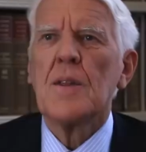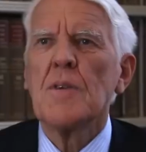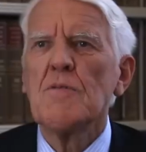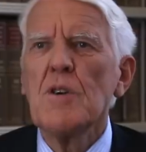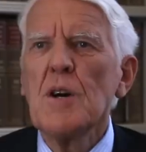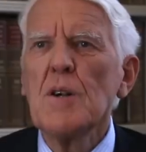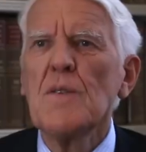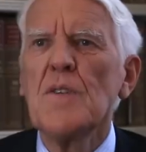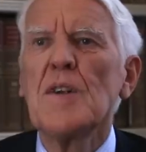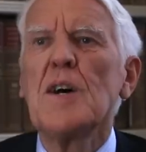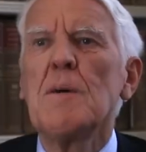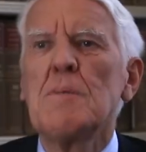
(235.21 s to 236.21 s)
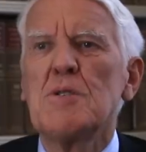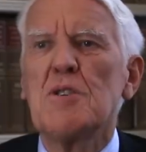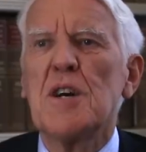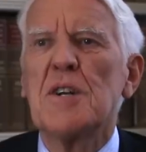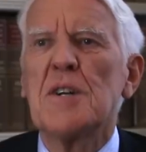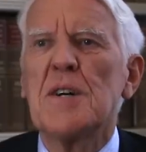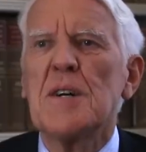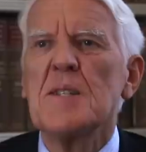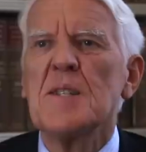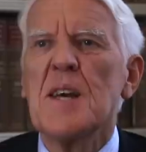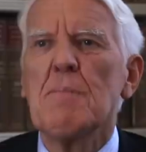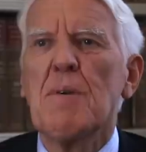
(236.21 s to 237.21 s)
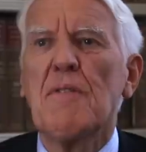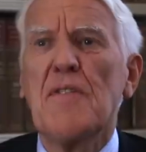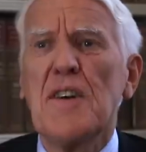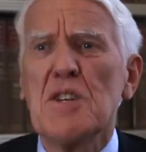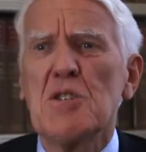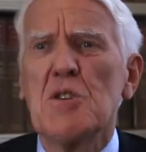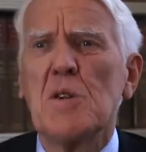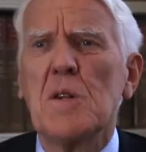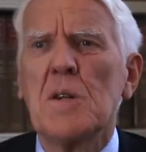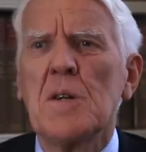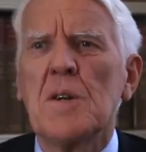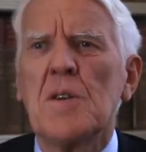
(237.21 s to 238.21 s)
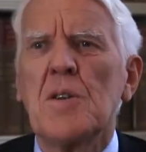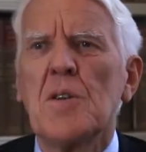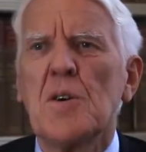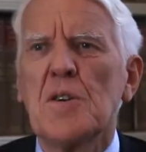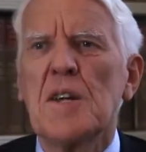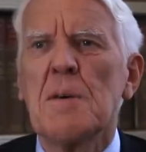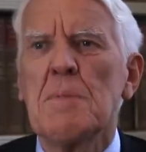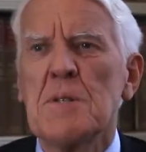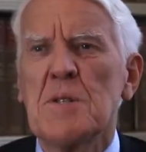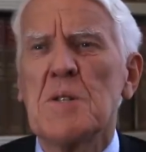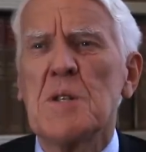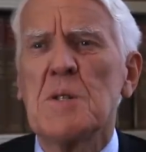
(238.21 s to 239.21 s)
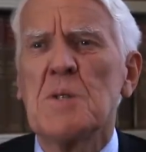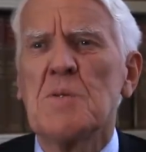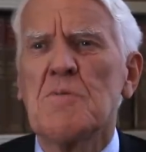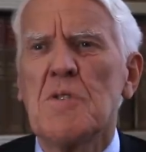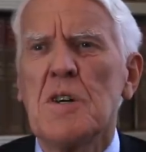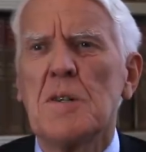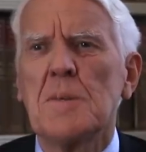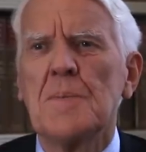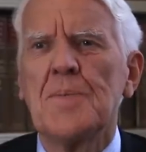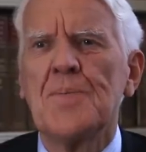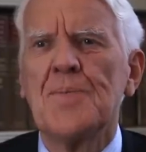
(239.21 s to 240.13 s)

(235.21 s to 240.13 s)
The role of an arbitrator is a professional, not a business role.